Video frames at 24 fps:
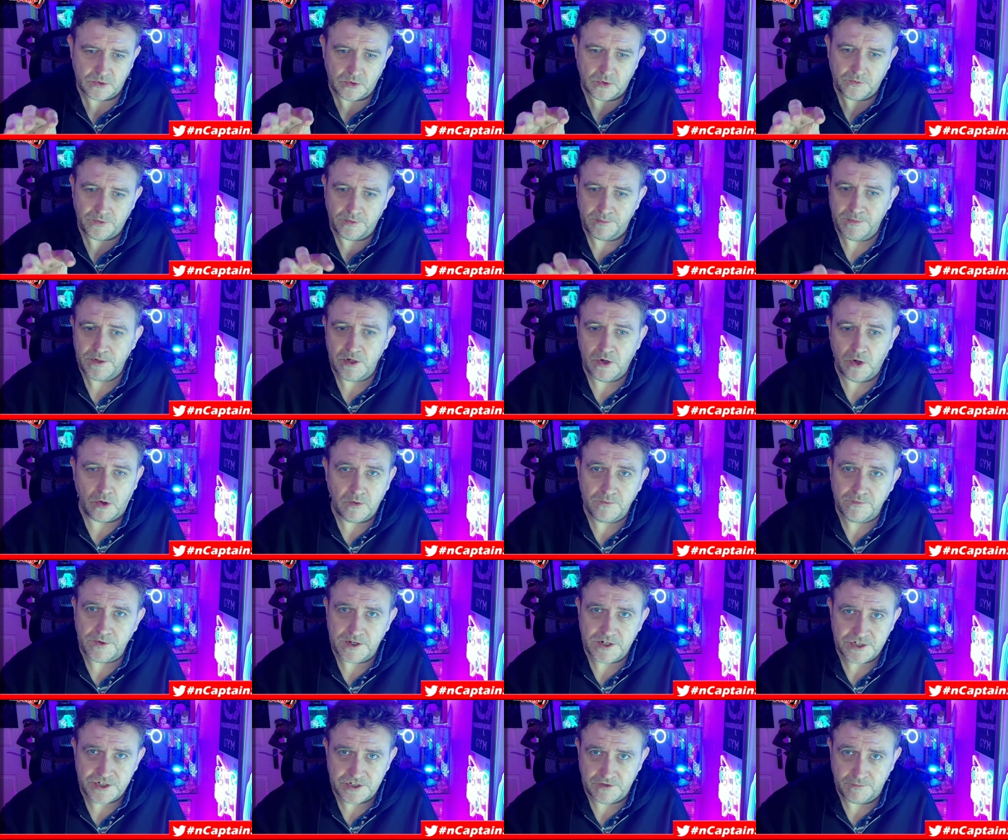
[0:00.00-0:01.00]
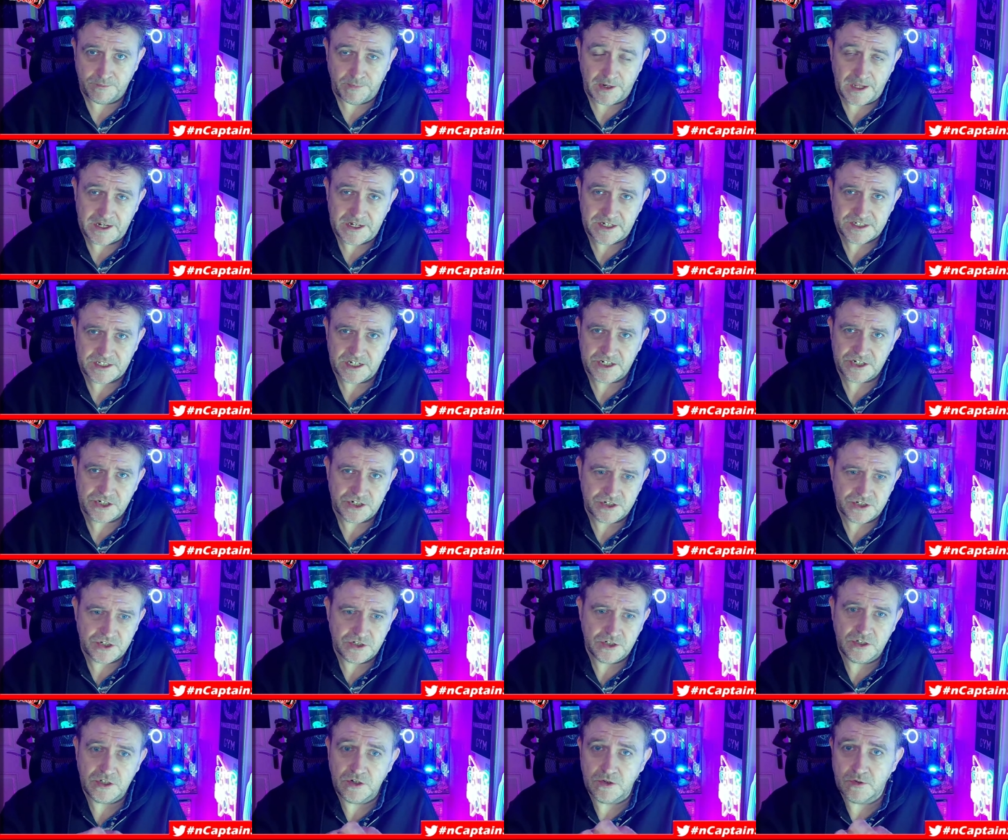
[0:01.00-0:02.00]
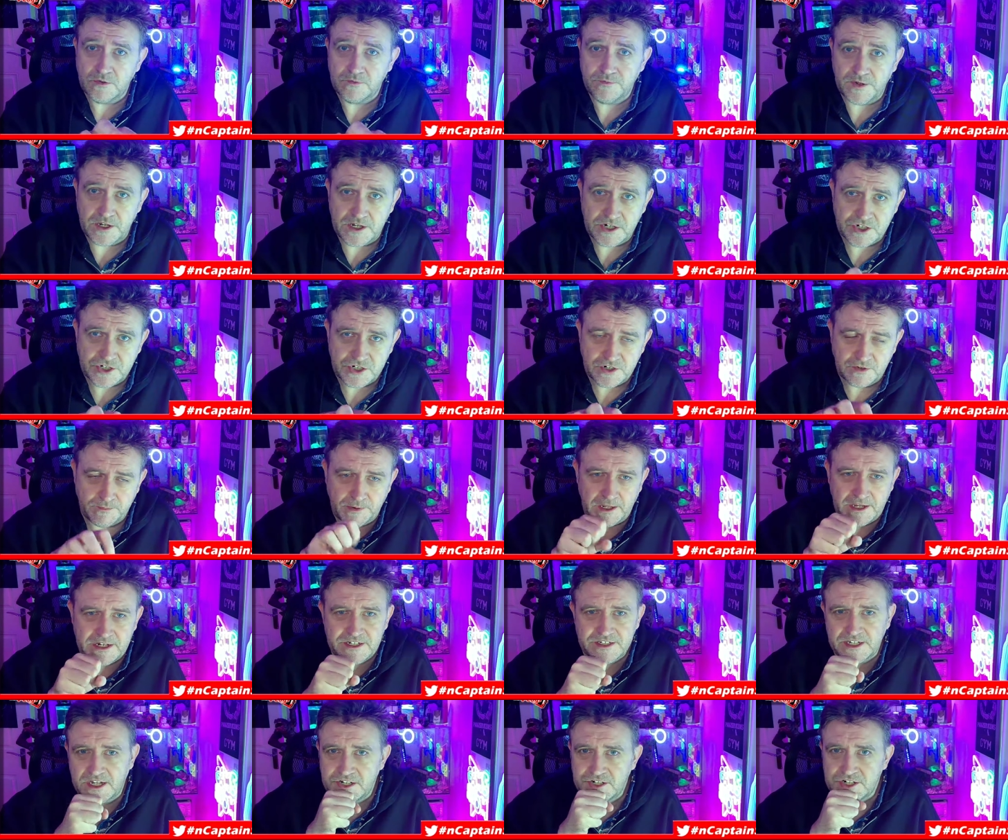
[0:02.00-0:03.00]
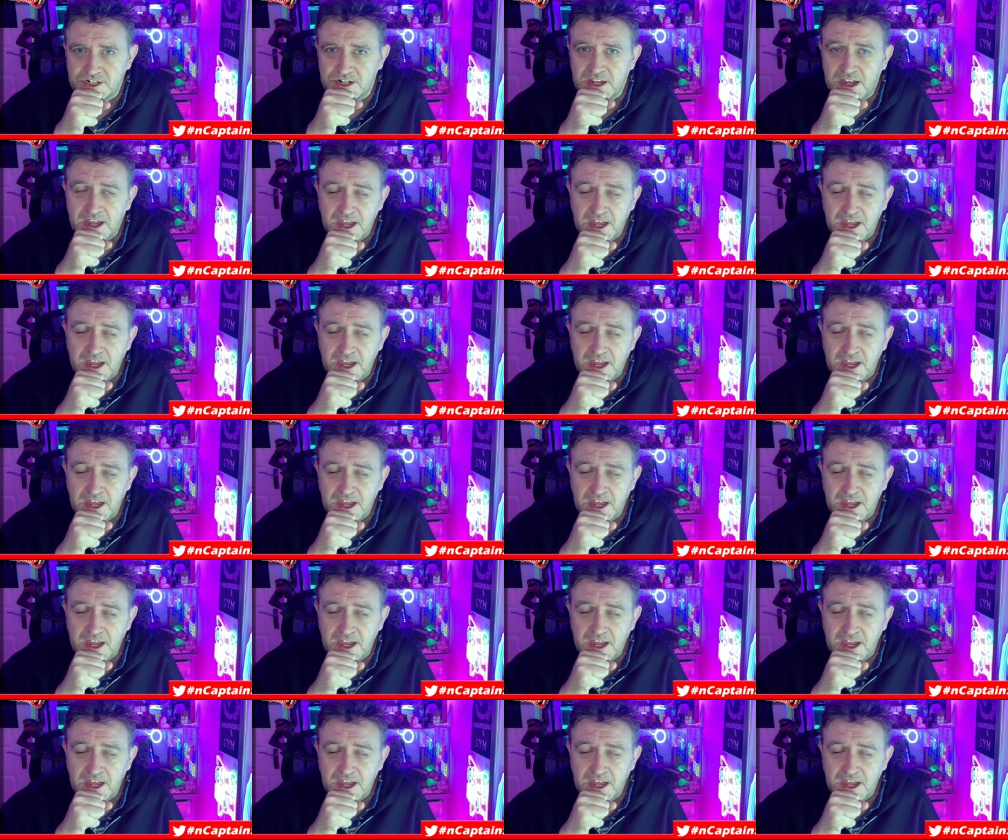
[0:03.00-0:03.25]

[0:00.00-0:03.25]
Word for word: or from the old version of PlayStation to the newer version of PlayStation.